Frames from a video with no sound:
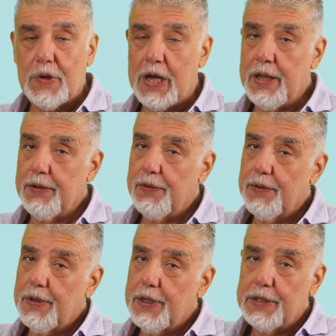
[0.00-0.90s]
and
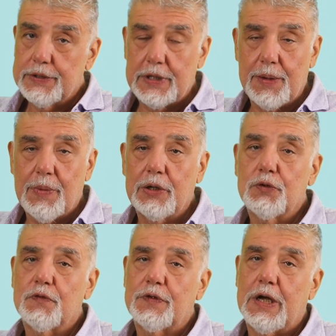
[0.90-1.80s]
the amount
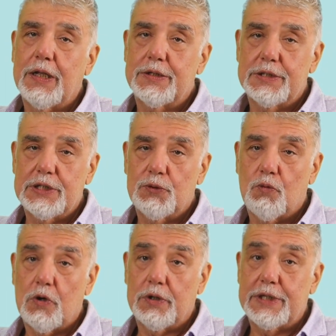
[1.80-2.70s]
of dollars in the
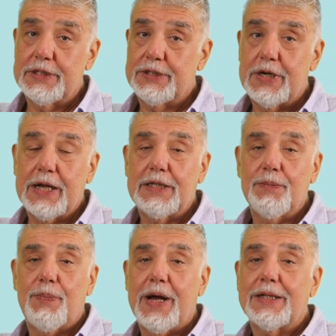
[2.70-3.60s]
world has a direct
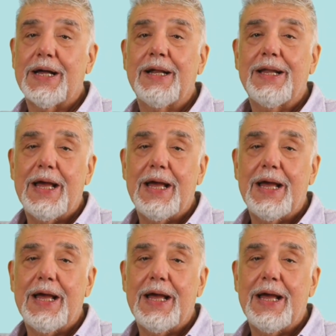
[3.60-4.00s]
impact on